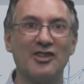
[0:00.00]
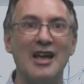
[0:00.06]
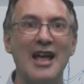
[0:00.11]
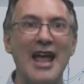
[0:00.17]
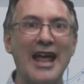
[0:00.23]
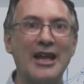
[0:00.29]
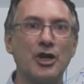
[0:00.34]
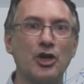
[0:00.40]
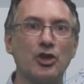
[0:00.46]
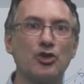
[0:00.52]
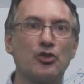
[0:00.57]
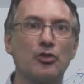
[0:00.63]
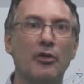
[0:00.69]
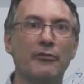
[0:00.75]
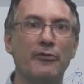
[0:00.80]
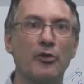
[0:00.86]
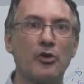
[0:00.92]
and
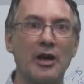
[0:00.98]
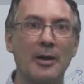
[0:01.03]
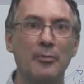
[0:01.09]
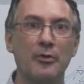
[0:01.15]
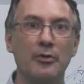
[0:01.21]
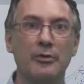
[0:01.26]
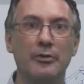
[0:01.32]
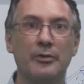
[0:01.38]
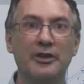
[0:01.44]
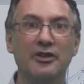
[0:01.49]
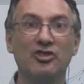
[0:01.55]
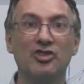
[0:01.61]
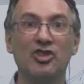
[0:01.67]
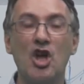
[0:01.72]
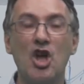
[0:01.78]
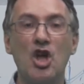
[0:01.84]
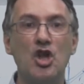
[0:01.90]
controlled vocabularies
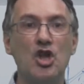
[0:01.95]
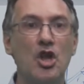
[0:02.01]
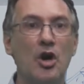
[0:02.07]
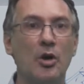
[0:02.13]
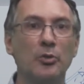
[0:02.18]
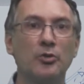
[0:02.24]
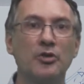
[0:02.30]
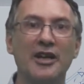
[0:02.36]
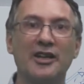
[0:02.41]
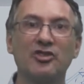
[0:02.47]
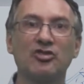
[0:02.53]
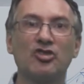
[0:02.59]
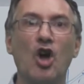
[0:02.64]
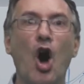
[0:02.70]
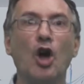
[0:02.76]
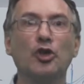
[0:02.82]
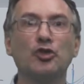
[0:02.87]
known as
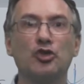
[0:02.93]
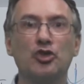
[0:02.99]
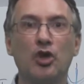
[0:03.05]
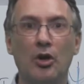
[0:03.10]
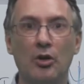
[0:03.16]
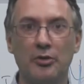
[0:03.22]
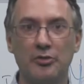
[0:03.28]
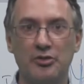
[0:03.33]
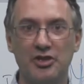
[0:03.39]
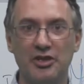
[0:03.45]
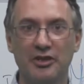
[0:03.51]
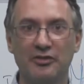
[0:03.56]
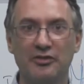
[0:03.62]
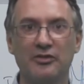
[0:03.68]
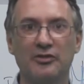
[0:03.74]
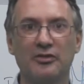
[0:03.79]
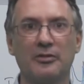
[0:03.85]

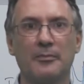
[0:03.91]
ontologies.